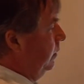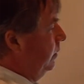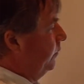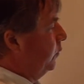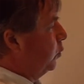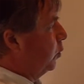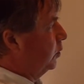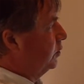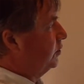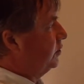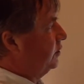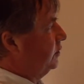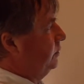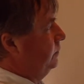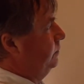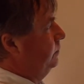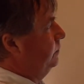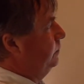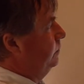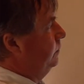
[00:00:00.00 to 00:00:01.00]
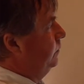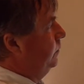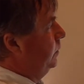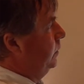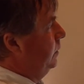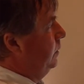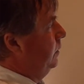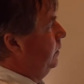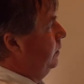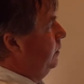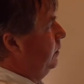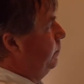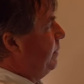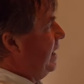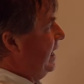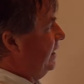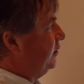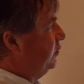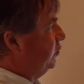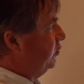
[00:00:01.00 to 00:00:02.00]
Of course,
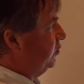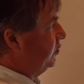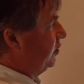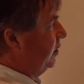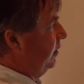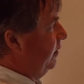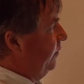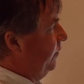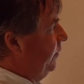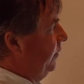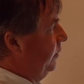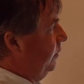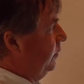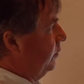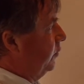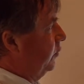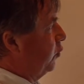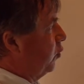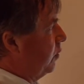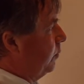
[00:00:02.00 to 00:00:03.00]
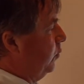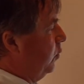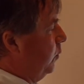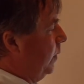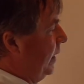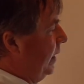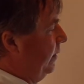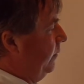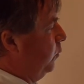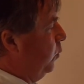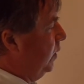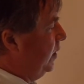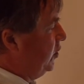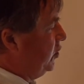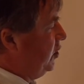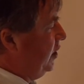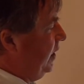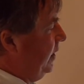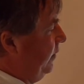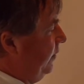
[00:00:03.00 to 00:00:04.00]
passenger's going to feel her normal weight at
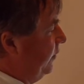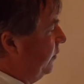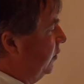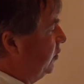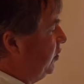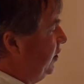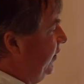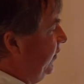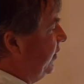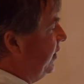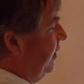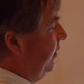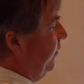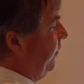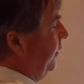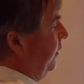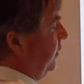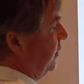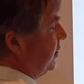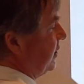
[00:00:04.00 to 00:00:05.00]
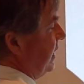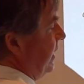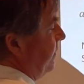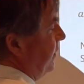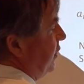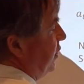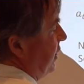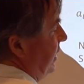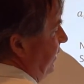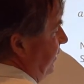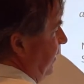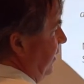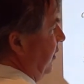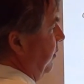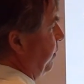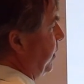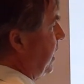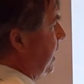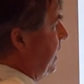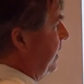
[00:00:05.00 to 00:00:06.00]
1g, so she's going to feel 7g's at the
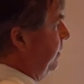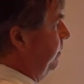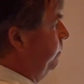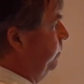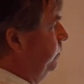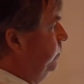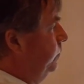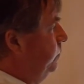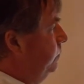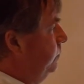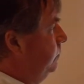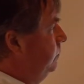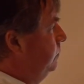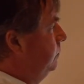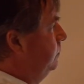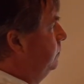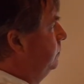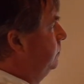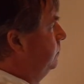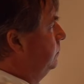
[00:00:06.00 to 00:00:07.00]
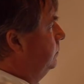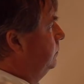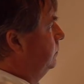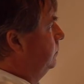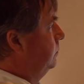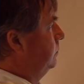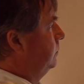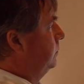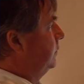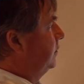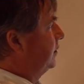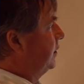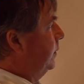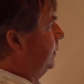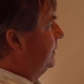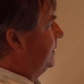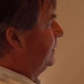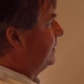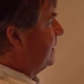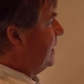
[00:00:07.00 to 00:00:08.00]
bottom. So
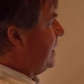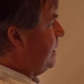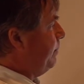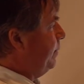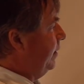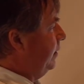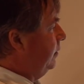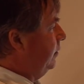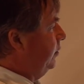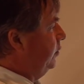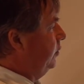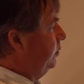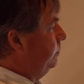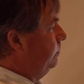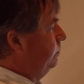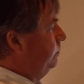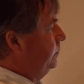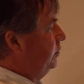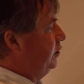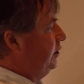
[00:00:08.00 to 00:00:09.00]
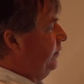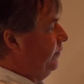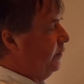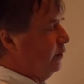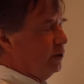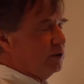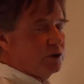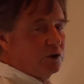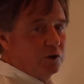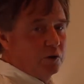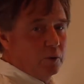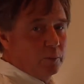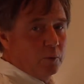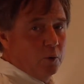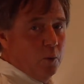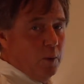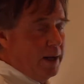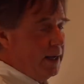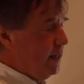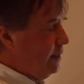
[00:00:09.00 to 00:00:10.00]
at the top of the loop, she feels her
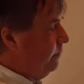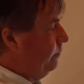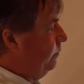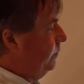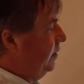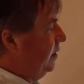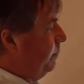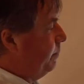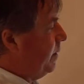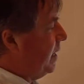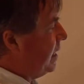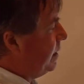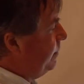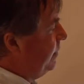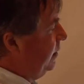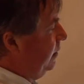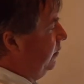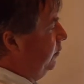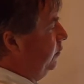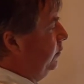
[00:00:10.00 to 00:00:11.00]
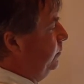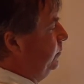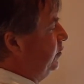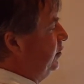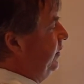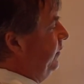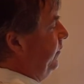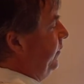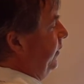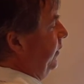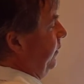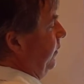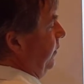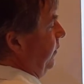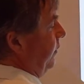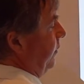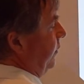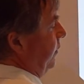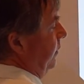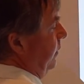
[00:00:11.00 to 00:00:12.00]
normal weight. At the bottom of the loop, she
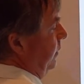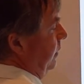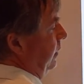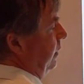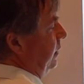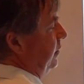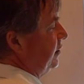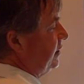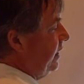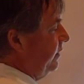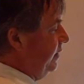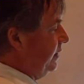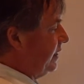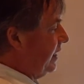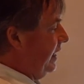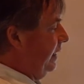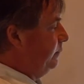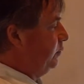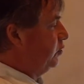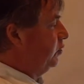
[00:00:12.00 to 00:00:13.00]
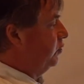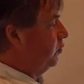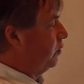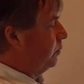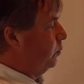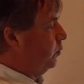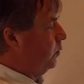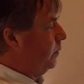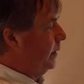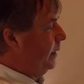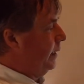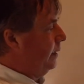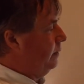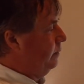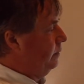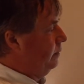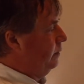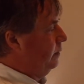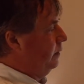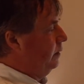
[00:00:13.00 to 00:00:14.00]
feels 7 times her normal weight,
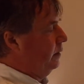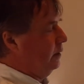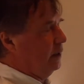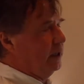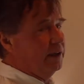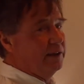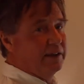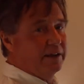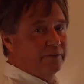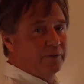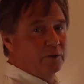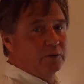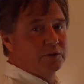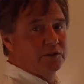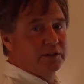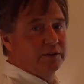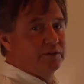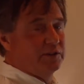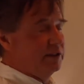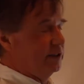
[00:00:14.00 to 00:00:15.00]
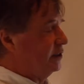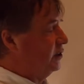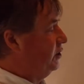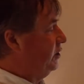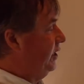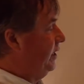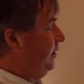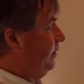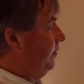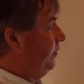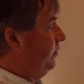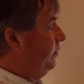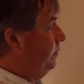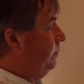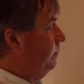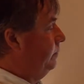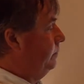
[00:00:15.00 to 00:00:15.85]
a difference of 6g's.